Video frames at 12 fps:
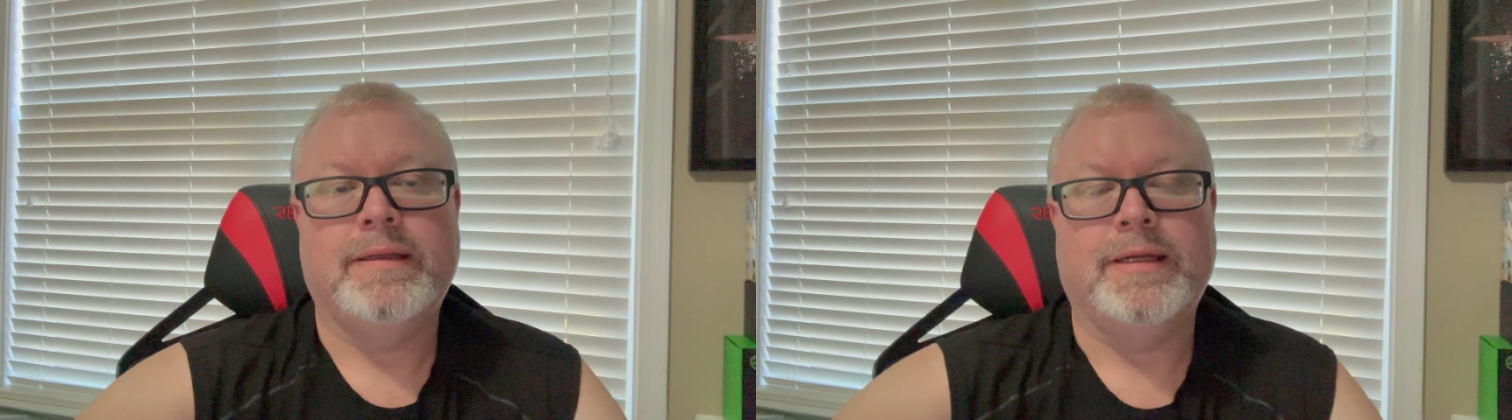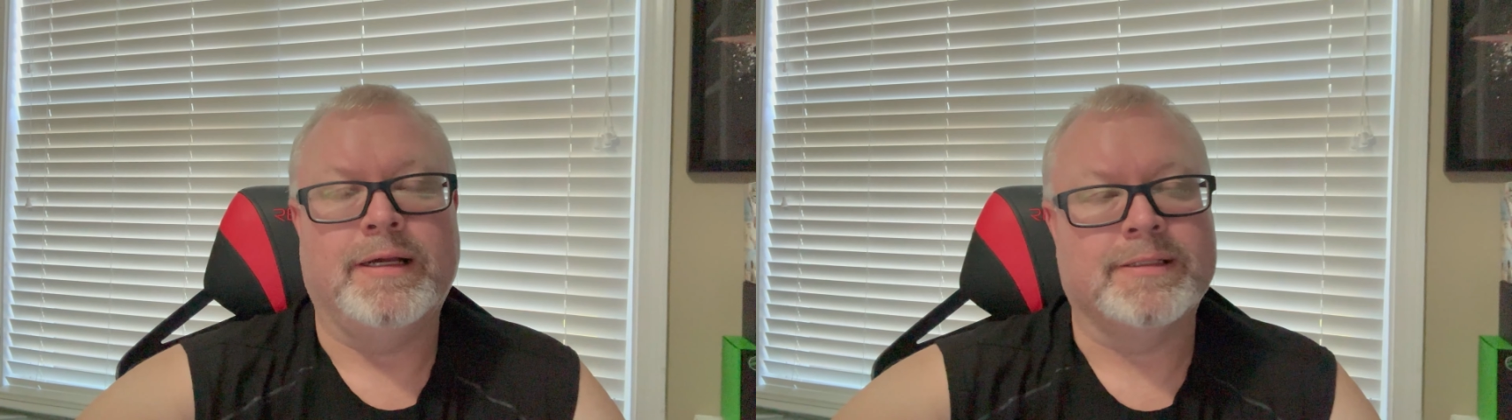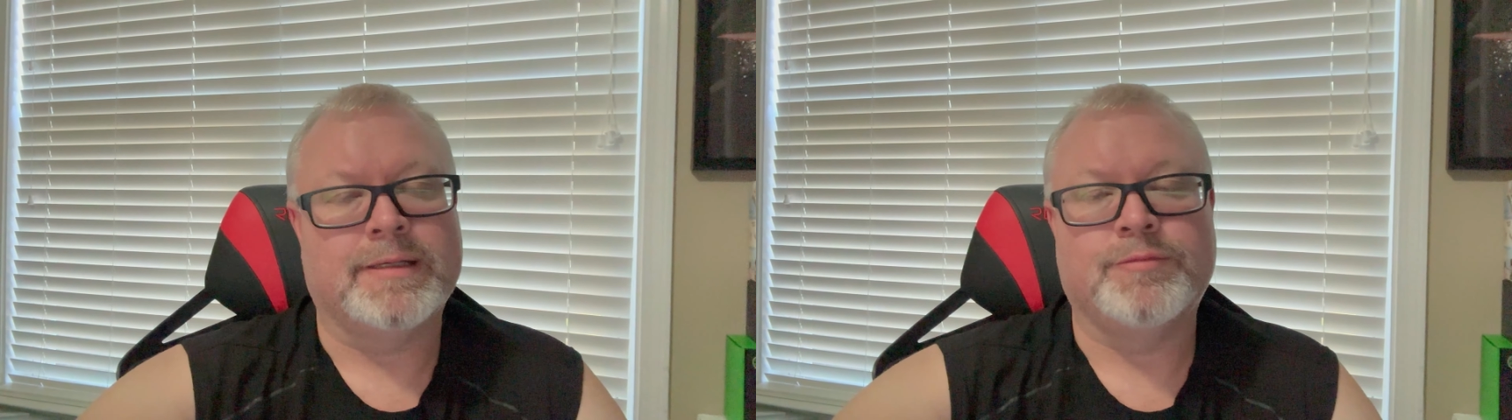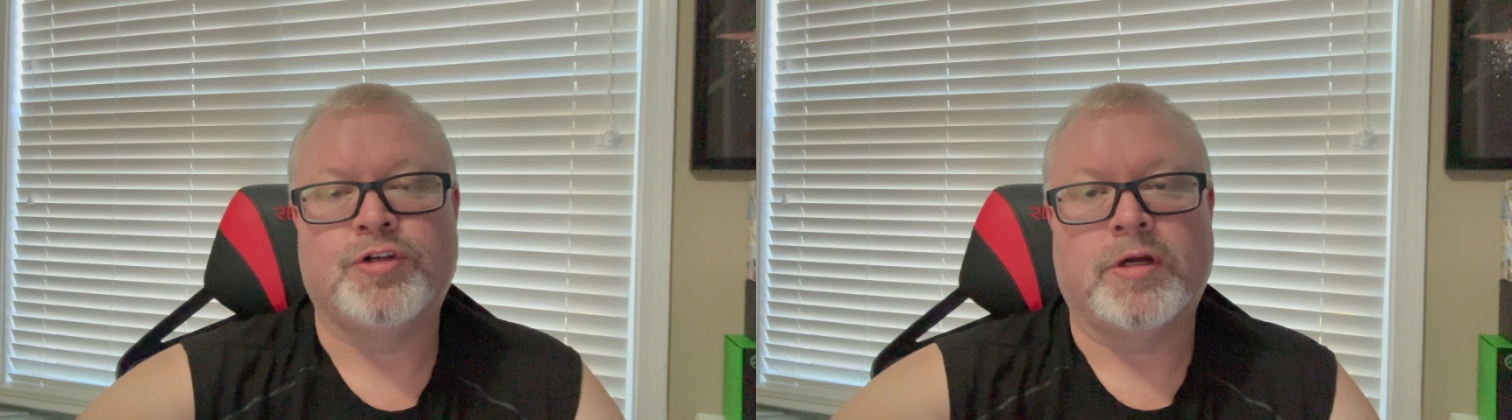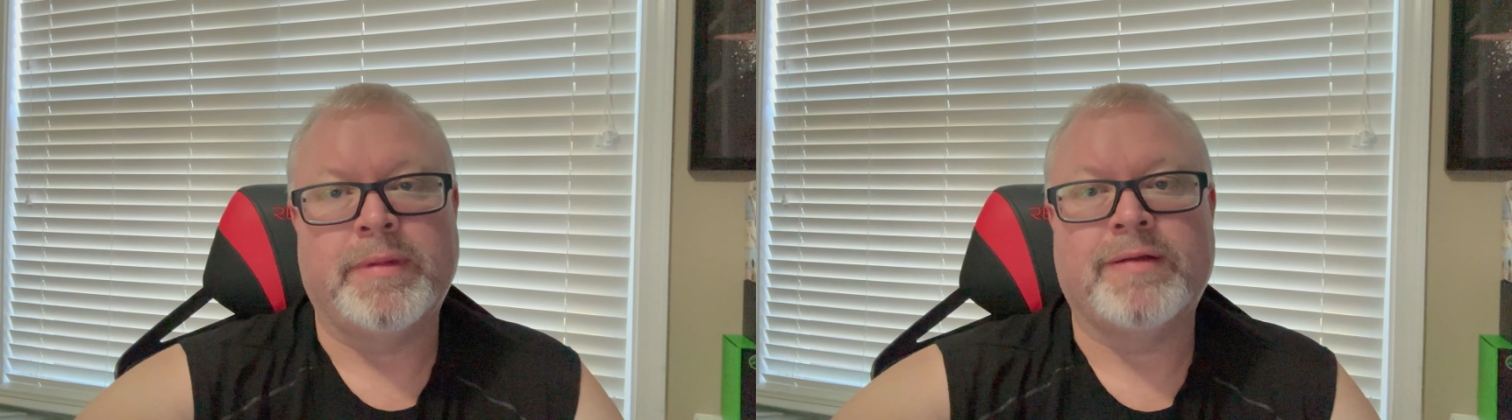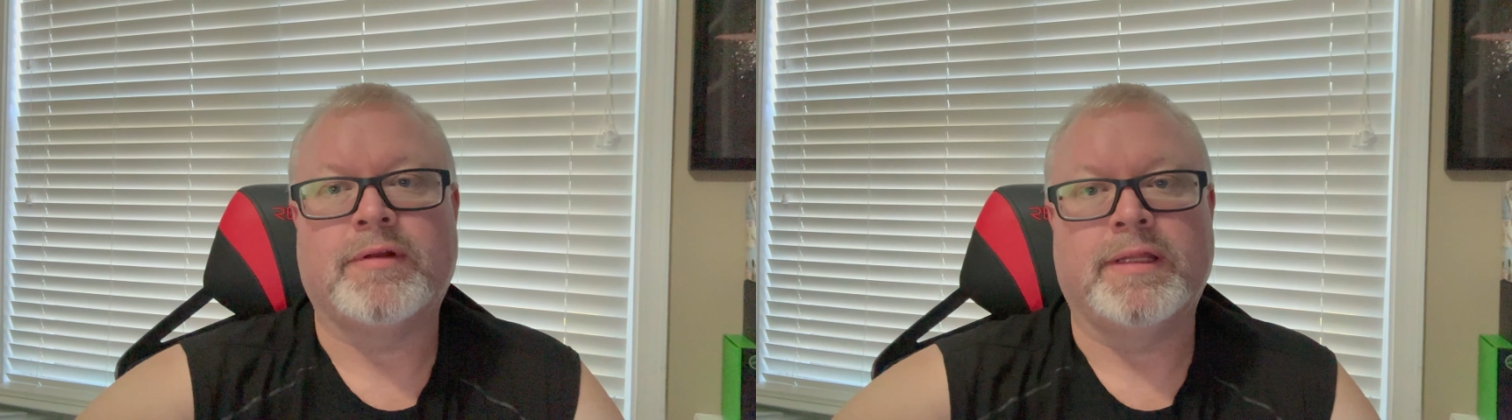because I'm sure
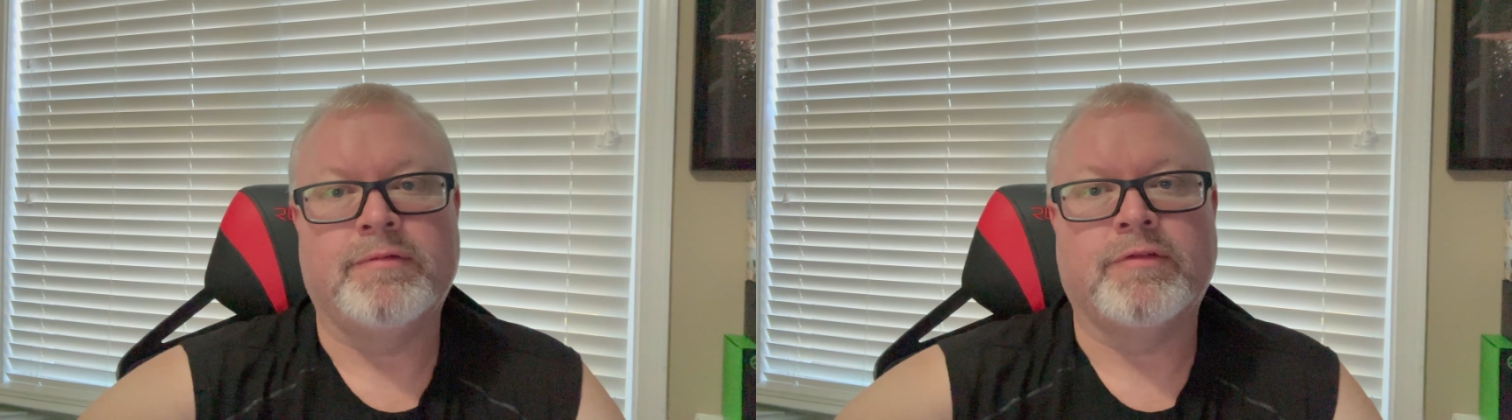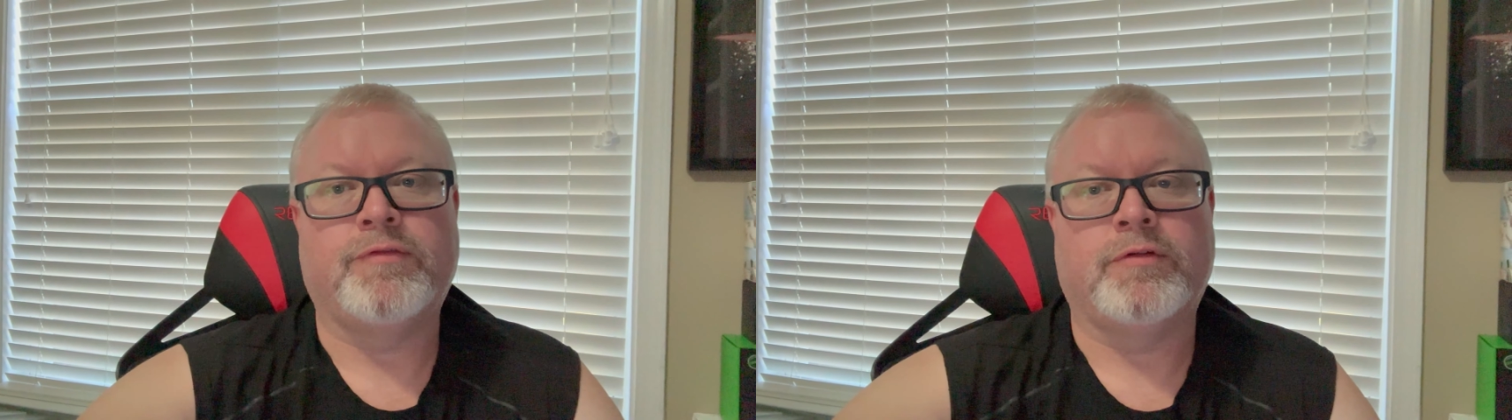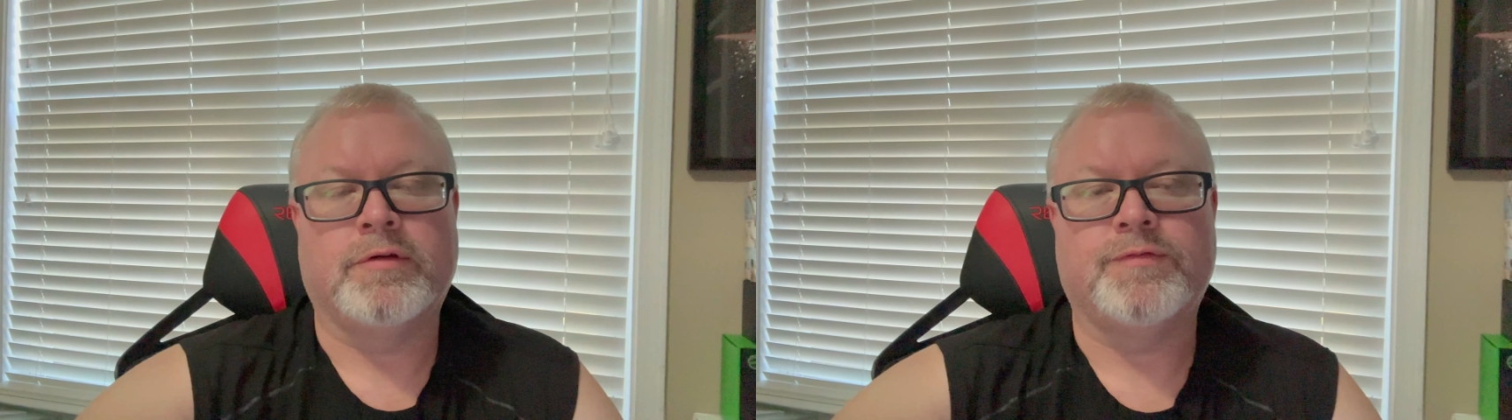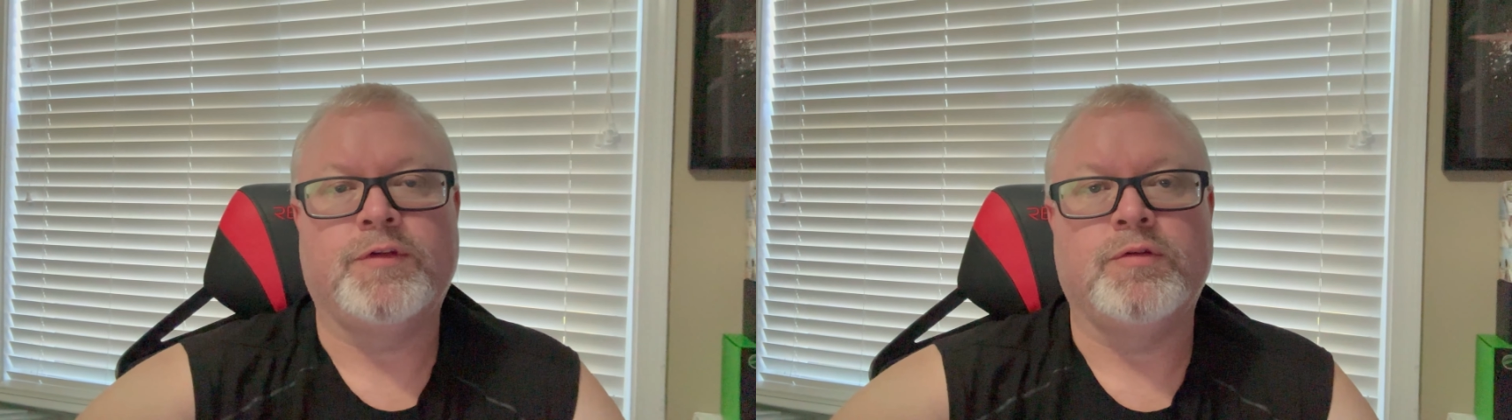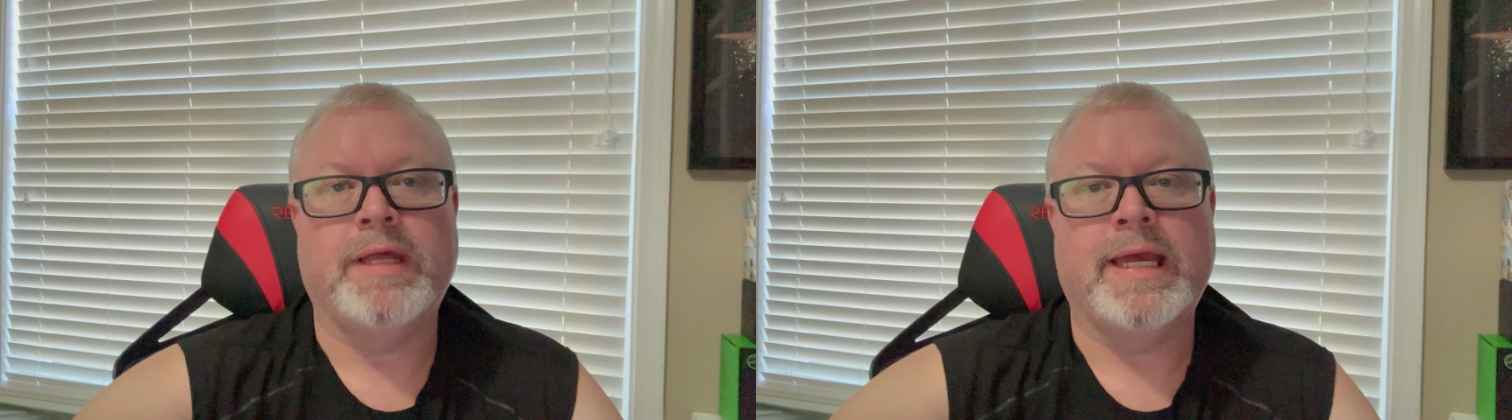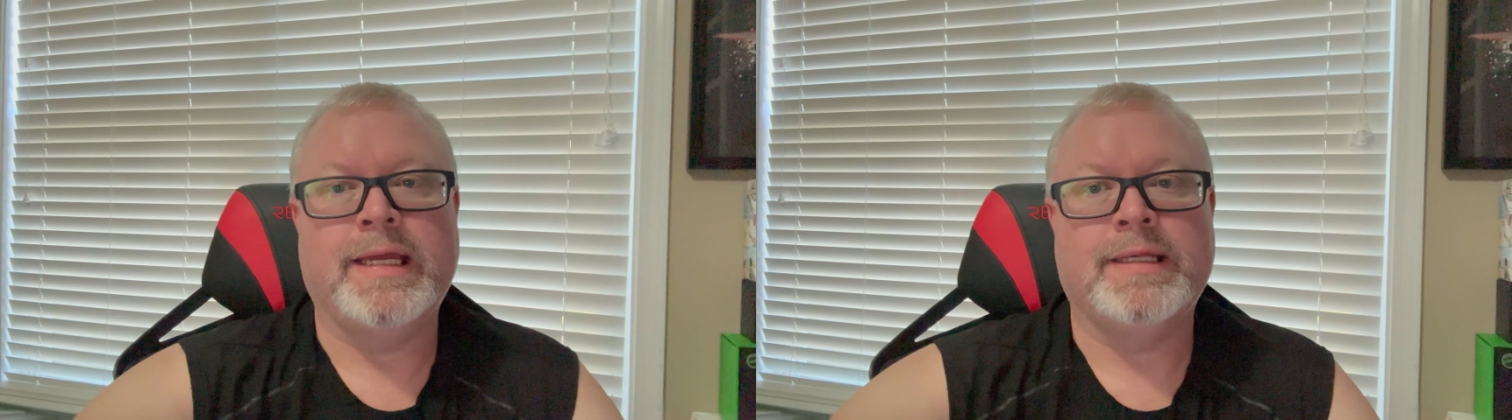I'm going to have to leave it for a few
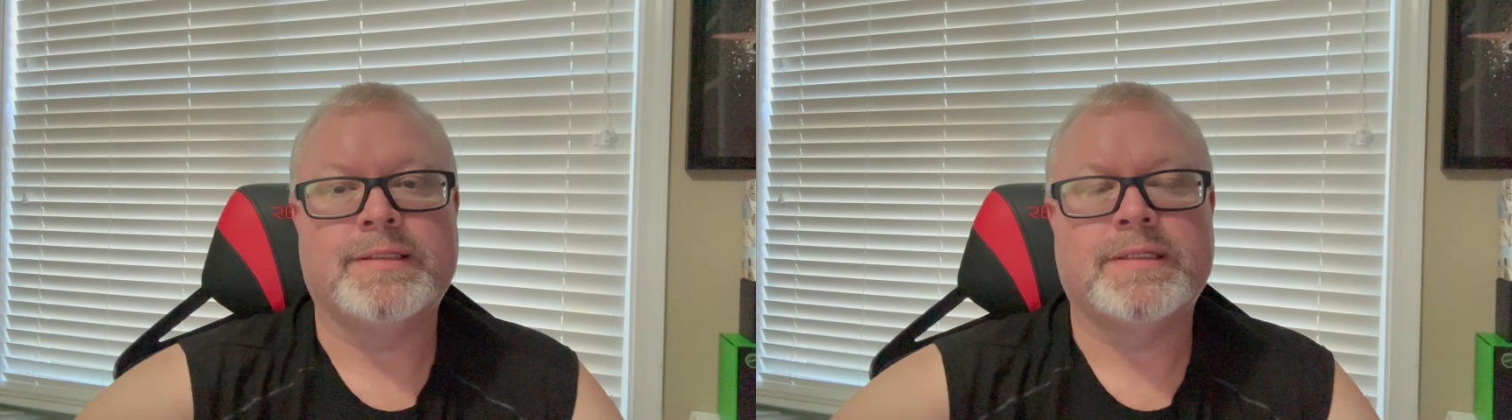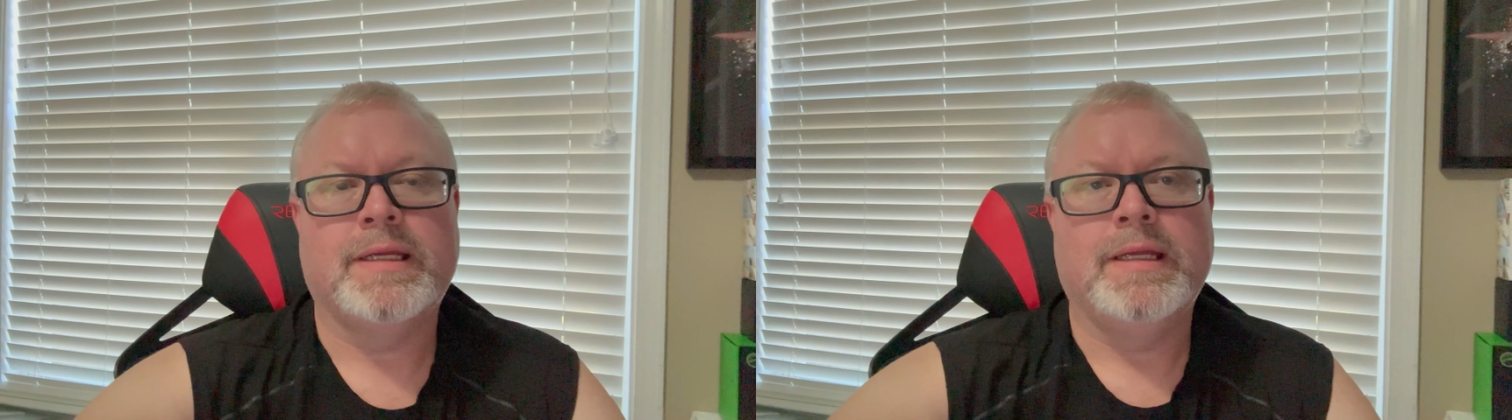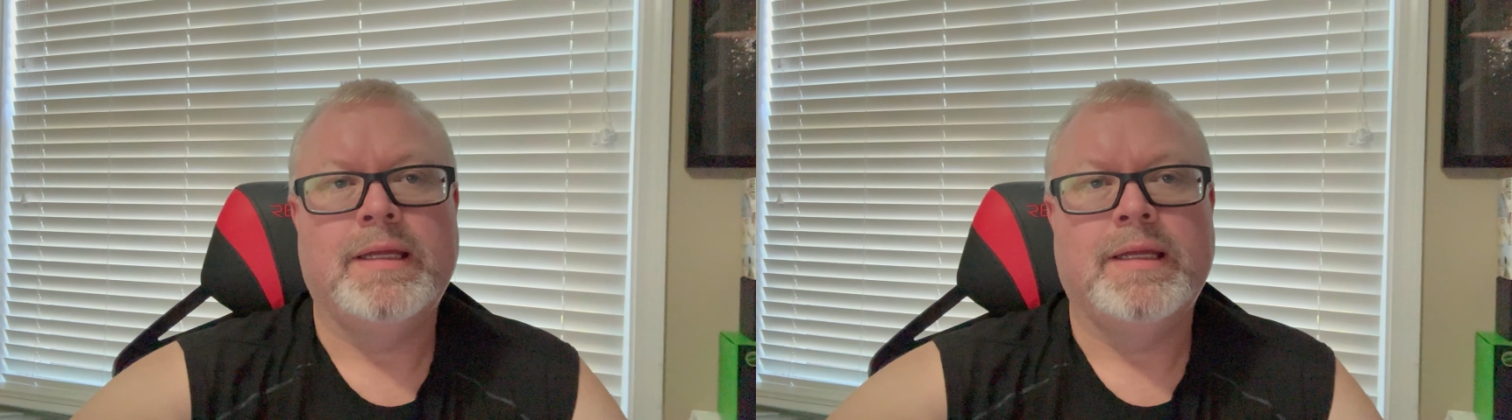days.